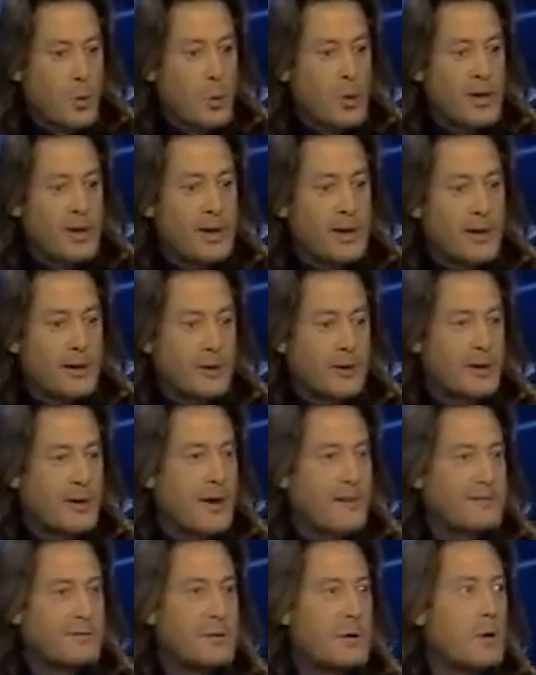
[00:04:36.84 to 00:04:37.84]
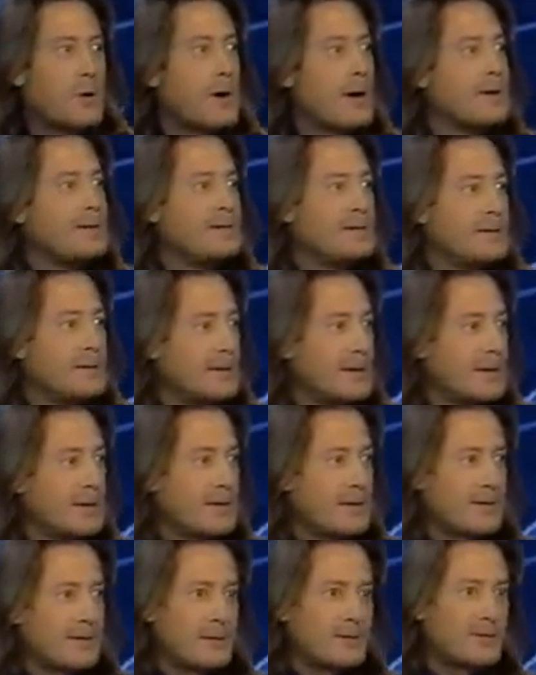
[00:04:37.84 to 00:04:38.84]
We could have no
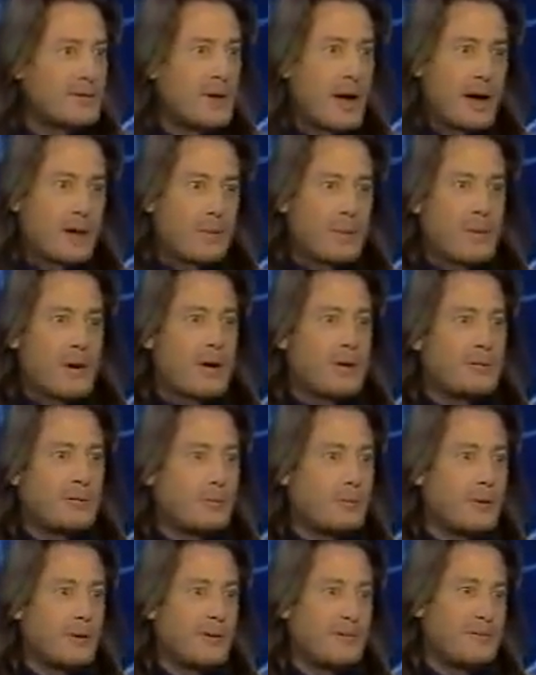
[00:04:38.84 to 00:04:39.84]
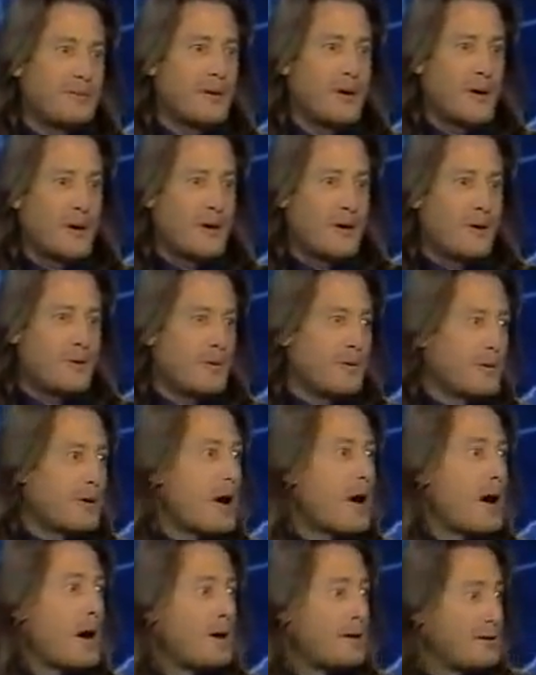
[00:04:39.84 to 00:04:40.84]
idea that the stock price would have
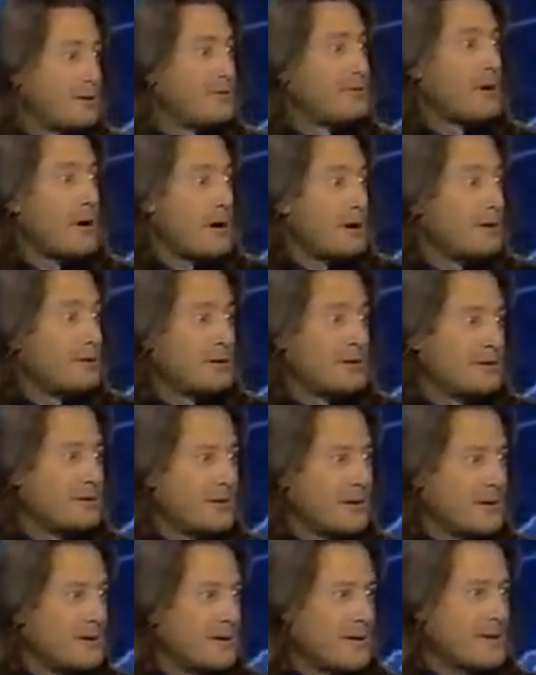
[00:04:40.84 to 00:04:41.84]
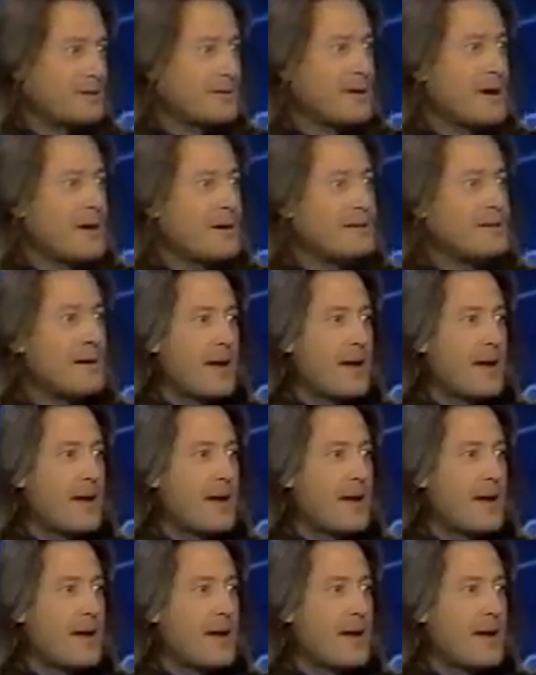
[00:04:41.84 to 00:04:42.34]
gone as far as it did. That's